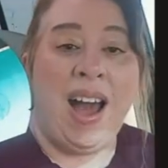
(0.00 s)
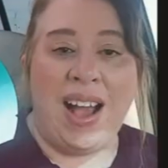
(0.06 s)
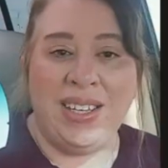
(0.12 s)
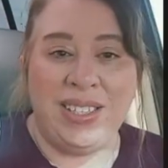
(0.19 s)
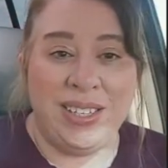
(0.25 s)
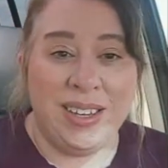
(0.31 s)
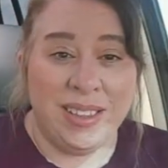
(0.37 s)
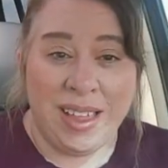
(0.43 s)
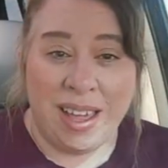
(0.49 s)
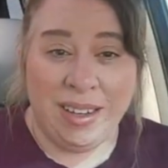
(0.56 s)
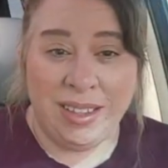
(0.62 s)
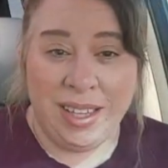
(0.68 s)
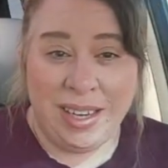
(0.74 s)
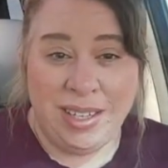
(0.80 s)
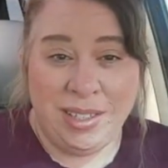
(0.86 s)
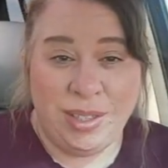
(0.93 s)
I see a lot
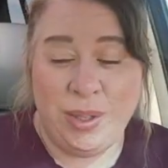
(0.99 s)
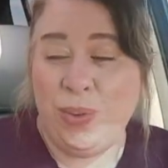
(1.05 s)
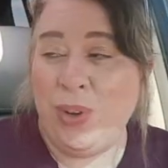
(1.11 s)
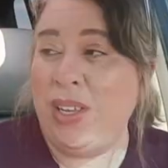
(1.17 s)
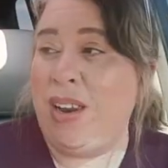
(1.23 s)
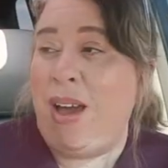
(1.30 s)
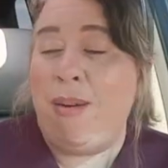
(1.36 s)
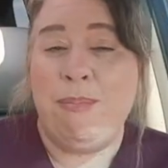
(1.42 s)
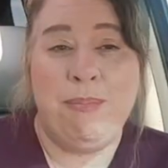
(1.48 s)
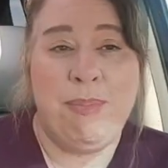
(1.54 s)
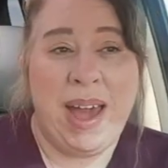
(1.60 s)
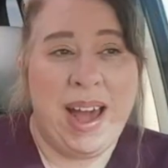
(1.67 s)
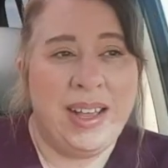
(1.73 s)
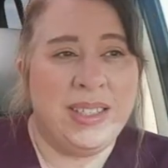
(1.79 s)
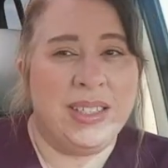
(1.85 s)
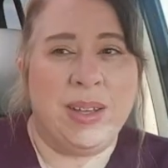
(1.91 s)
of ladies doing
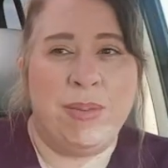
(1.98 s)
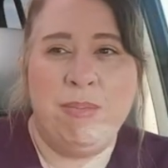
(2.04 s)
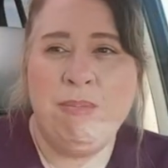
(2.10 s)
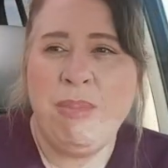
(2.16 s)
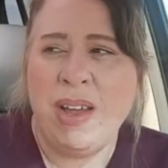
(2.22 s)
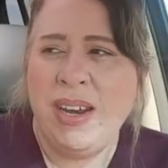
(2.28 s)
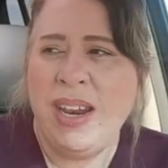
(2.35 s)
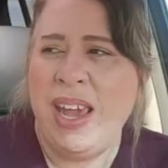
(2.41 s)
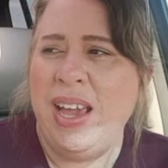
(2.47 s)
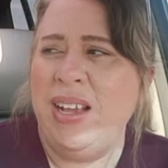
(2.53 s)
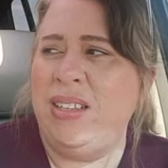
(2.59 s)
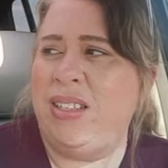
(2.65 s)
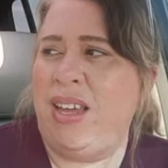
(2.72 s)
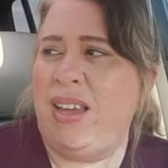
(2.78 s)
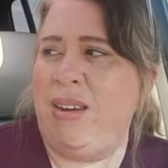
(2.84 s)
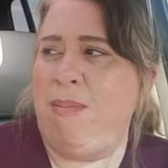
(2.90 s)
mask
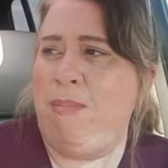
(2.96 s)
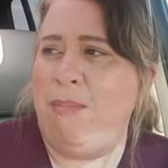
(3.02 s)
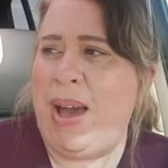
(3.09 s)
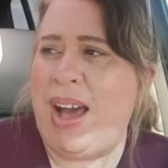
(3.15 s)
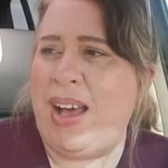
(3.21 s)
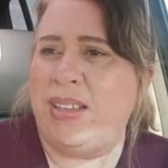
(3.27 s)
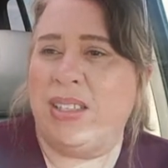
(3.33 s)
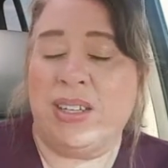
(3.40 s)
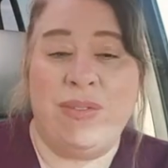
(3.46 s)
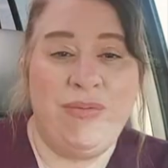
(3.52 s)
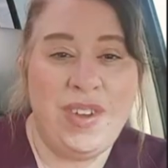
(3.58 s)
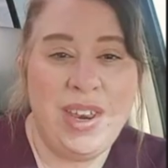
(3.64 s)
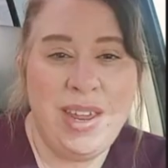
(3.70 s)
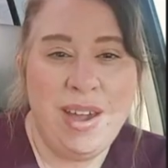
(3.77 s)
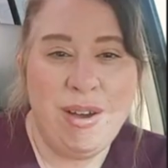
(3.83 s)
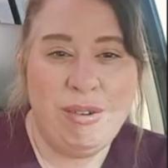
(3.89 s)
Mondays and mask
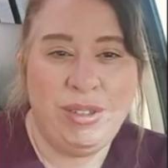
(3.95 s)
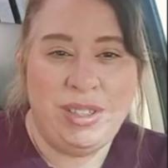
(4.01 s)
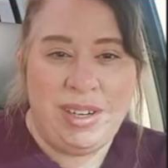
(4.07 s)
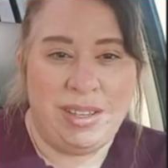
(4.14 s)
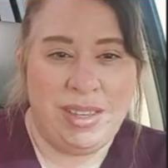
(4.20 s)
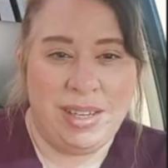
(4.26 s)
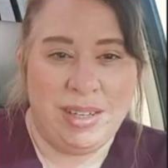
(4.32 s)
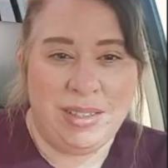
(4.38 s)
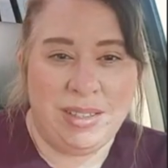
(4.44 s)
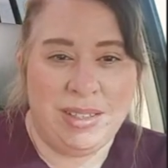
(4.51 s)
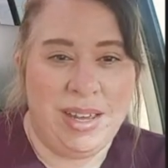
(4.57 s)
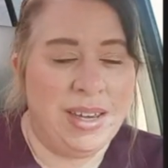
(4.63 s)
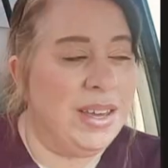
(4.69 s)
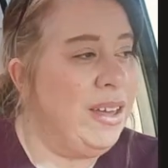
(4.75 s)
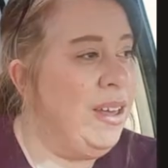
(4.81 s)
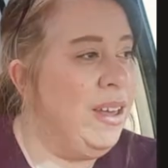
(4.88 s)
videos, and I think it's
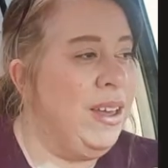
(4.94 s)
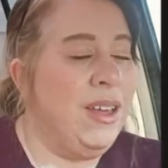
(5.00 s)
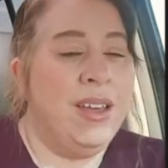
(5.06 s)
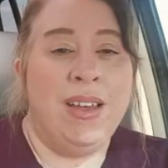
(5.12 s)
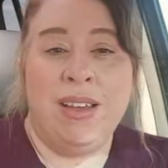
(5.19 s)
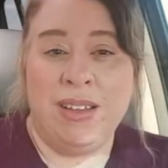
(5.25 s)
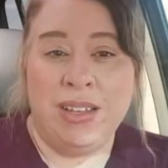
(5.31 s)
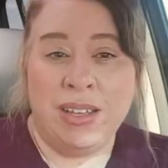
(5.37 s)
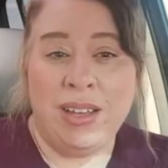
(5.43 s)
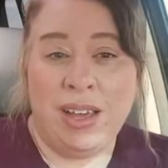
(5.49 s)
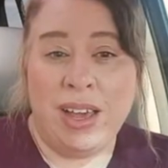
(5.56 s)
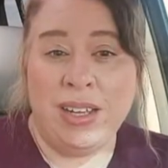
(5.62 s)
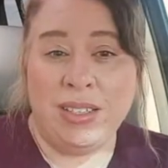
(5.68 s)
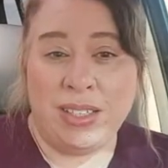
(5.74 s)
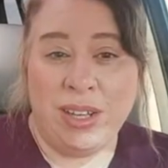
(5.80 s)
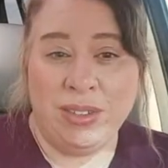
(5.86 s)
like,
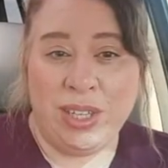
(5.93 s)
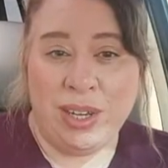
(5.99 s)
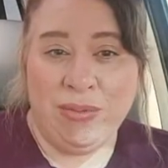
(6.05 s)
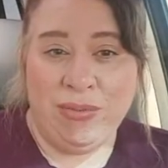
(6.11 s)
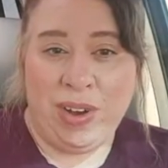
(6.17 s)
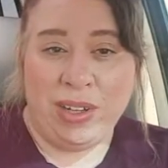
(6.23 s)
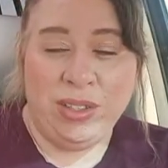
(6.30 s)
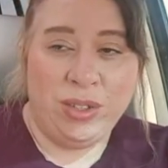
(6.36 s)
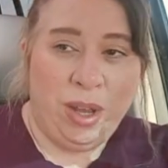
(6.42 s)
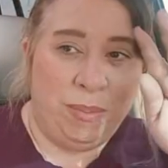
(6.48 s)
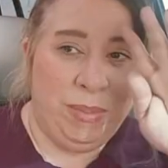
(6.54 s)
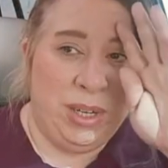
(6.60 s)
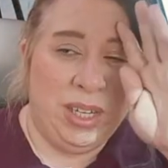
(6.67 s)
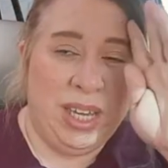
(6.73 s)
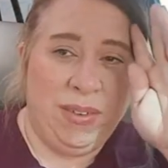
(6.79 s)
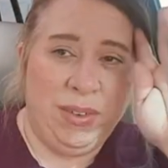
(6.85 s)
it sounds like fun. So I'm
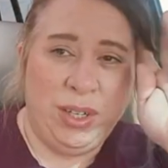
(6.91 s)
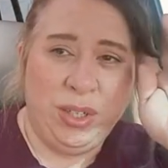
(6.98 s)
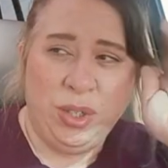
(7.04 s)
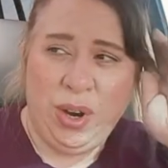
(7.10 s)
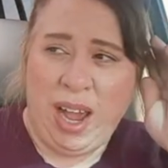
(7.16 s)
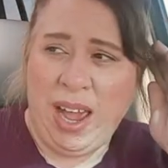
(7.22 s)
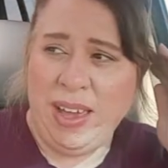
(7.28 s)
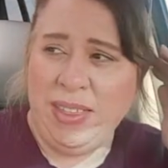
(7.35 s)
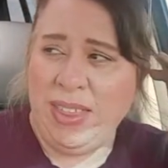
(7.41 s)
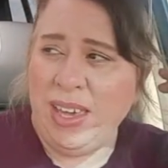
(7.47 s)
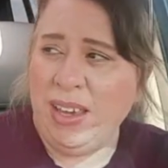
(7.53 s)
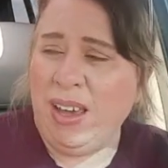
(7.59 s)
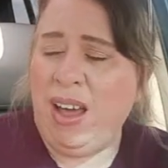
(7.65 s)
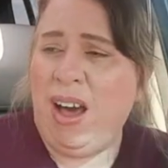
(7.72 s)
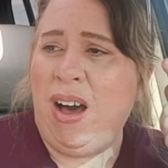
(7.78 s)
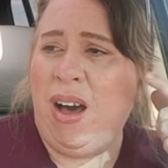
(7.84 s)
going to give it a try. I
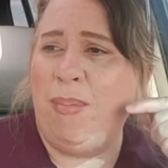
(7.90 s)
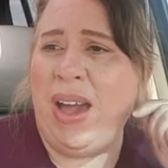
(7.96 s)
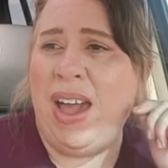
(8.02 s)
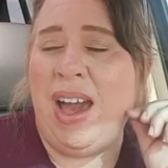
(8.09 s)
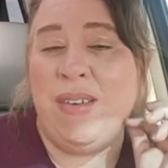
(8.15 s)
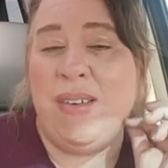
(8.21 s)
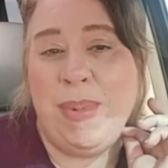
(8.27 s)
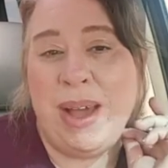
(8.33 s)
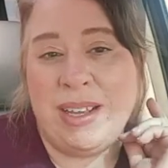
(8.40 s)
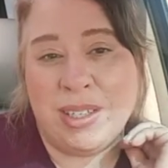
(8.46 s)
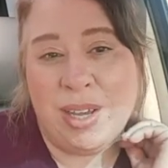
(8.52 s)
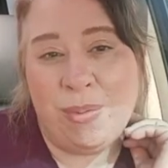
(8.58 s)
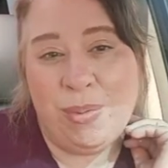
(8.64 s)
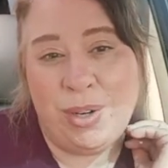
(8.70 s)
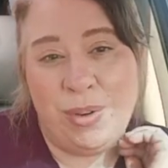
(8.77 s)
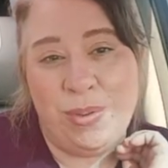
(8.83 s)
think I have a
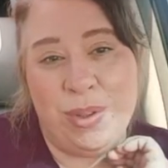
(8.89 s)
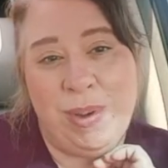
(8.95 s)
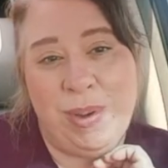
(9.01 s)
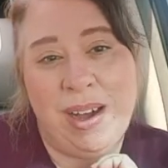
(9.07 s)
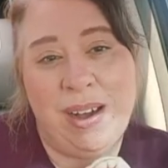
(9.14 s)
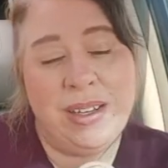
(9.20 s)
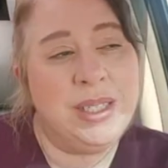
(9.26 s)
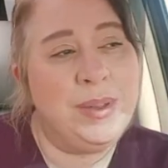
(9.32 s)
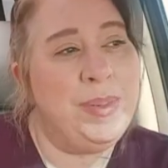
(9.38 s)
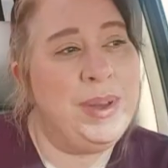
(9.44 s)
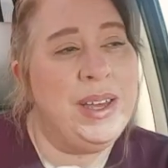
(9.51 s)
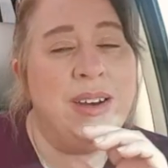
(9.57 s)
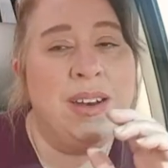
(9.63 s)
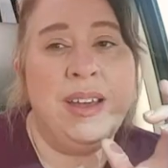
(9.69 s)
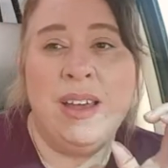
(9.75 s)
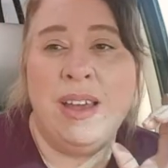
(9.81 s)
mask I want to do with my
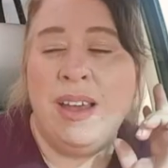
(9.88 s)
husband.